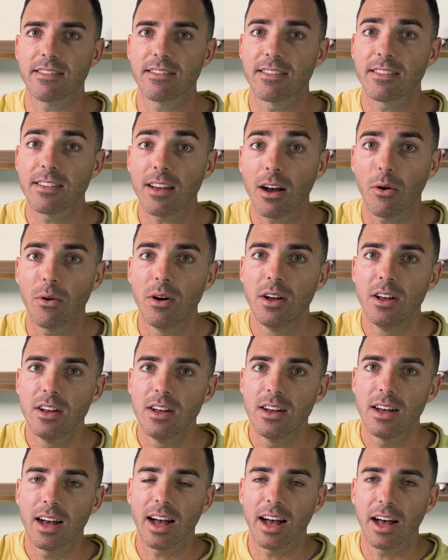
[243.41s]
So
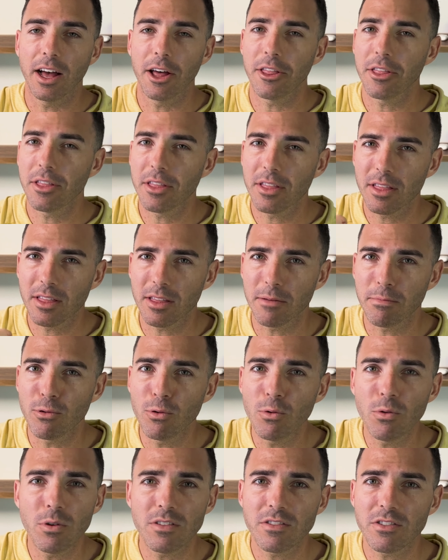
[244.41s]
uh, the
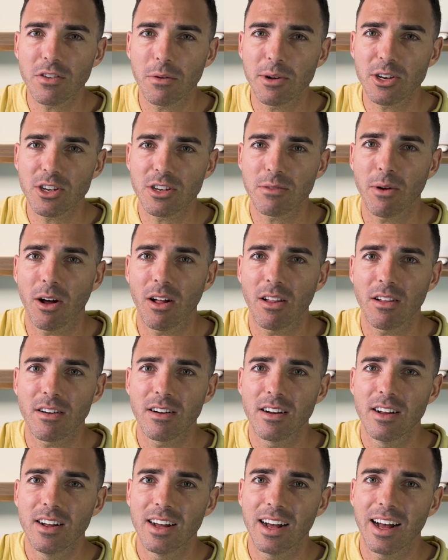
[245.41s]
pool is so much
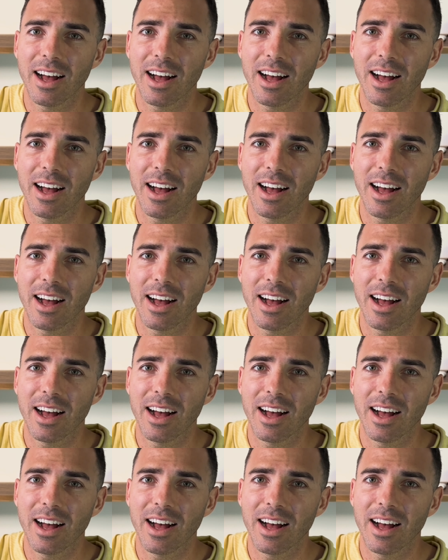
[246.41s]
smaller.